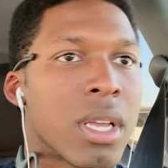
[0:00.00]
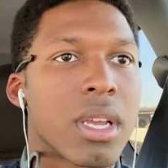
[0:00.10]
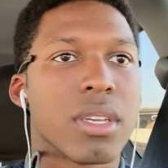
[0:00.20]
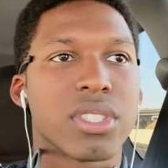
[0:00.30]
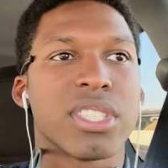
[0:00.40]

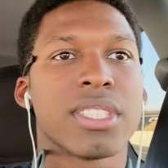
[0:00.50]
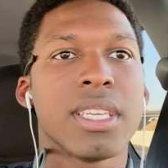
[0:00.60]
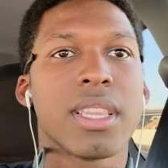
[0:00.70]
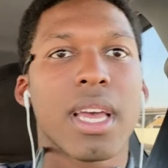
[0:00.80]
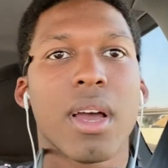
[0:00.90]
because they
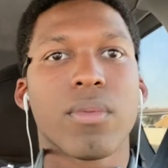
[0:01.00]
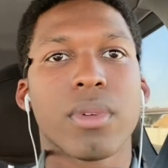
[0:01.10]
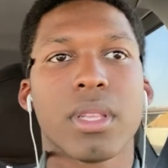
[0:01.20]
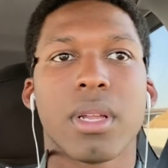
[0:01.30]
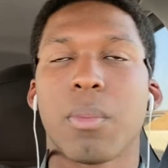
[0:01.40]
see that I'm
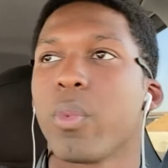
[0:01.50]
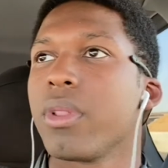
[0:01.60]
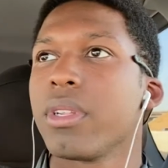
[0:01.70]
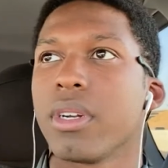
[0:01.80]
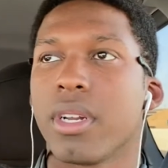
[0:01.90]

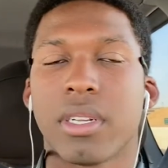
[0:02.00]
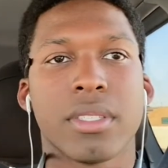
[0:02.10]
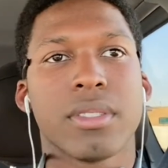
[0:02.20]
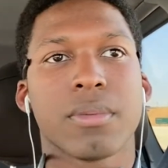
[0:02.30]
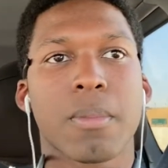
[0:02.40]
willing to
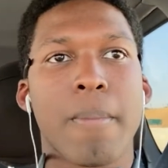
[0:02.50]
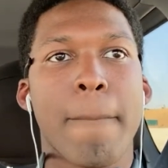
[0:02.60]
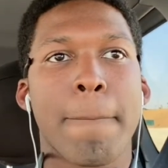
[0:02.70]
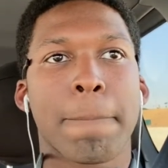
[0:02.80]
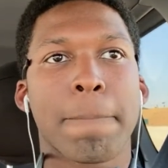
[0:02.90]
learn,
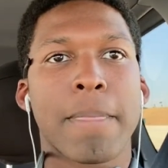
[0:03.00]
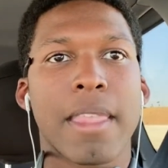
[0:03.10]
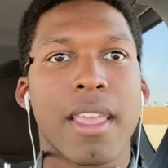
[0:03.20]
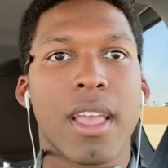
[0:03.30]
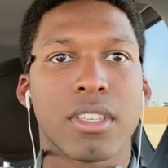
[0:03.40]

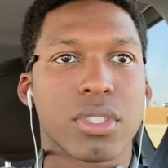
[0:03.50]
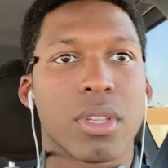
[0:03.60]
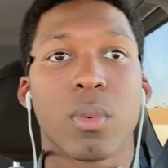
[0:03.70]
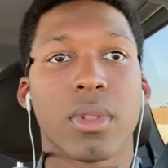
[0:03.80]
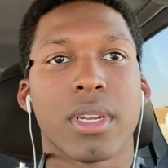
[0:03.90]
and so
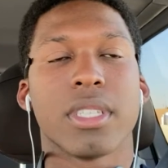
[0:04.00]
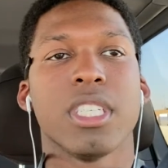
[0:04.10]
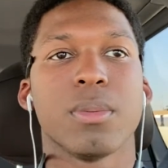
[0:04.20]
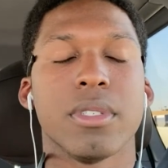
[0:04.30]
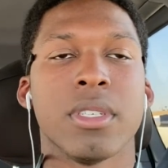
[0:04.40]
they're willing to
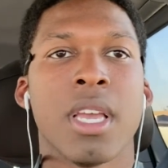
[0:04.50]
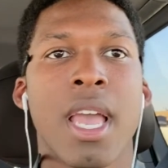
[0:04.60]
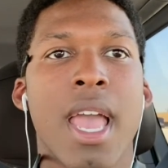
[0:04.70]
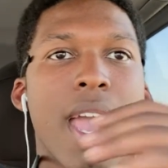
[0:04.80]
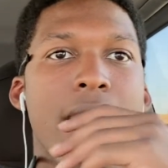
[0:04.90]
teach me.
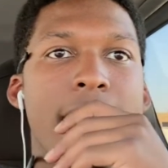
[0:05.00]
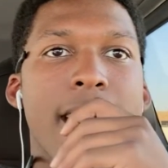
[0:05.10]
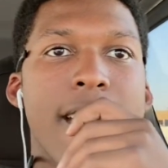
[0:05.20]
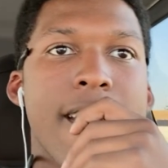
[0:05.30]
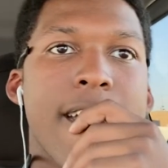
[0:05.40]

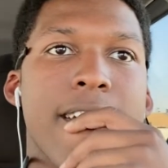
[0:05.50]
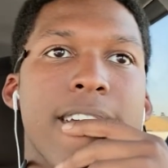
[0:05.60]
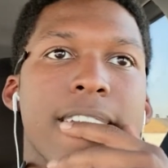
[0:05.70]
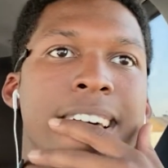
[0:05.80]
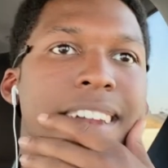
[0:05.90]

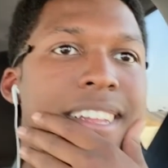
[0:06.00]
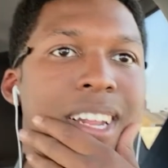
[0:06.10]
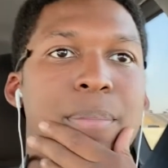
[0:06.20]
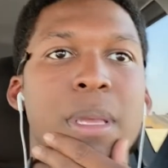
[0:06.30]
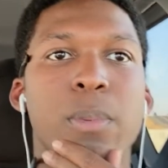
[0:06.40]
And not a
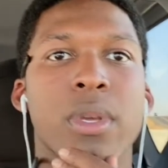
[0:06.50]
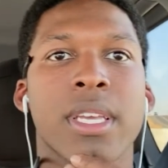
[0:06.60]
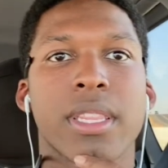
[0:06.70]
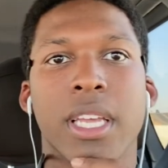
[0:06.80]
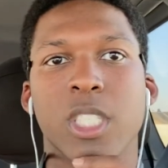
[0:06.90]
lot of people
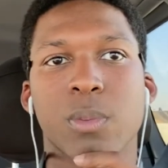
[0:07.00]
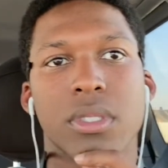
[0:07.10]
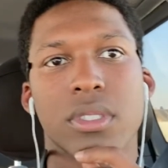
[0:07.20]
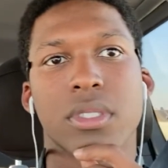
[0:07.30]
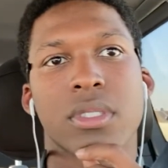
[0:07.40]
get that
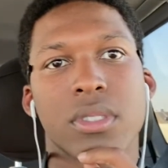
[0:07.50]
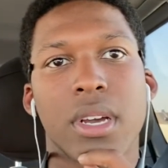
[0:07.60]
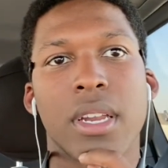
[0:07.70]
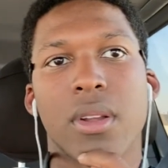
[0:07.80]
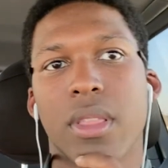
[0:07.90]
experience.
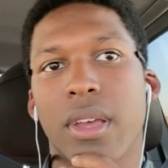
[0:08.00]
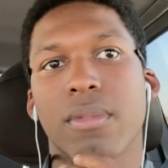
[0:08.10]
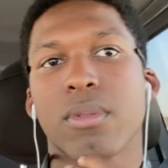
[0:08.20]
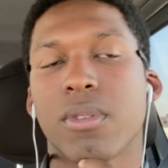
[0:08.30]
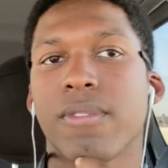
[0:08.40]
I know that
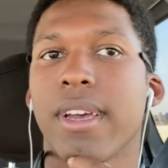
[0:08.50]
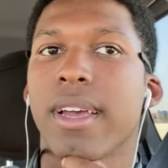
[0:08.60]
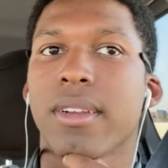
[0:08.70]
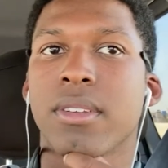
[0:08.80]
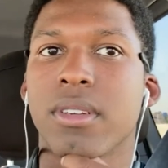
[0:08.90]
for a
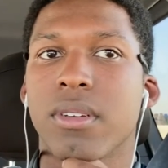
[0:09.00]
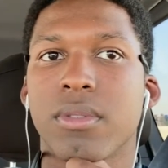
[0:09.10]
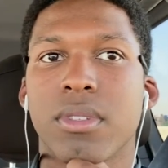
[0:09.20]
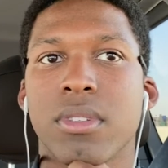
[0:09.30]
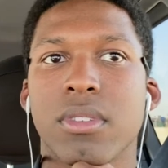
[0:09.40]
fact. You know,
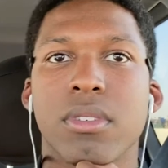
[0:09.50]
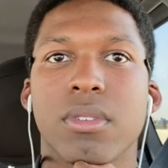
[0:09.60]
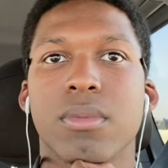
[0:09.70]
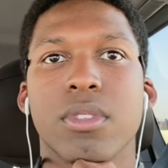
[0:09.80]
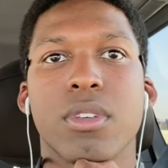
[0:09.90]
you
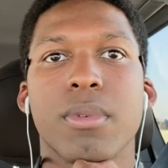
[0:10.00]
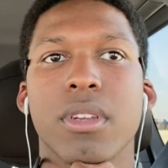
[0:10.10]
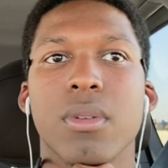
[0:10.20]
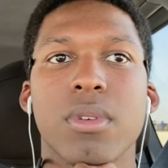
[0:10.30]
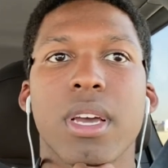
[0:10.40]
could be a
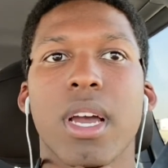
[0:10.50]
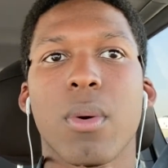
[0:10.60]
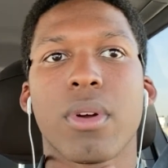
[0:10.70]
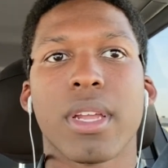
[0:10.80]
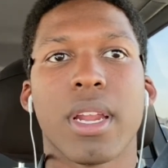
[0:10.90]
new guy
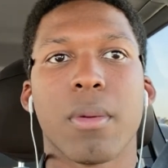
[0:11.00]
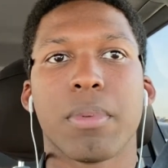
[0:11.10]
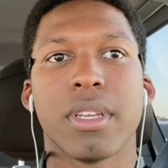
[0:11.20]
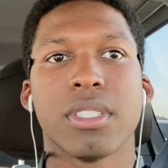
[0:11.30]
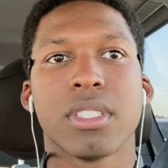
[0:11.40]
working at a
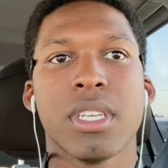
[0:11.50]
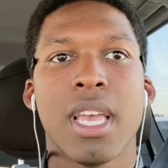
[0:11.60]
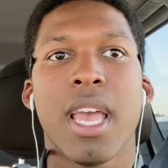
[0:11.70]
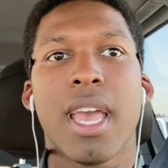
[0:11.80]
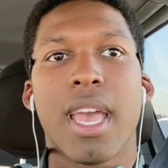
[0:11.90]
place,
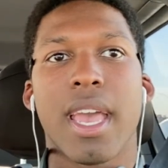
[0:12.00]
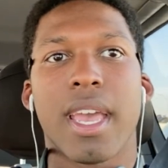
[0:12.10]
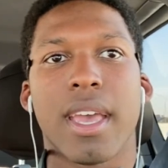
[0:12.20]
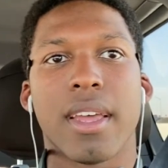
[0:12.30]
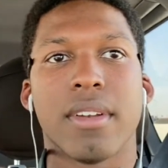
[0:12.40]

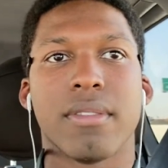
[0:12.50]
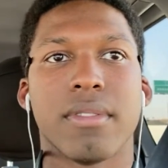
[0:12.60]
and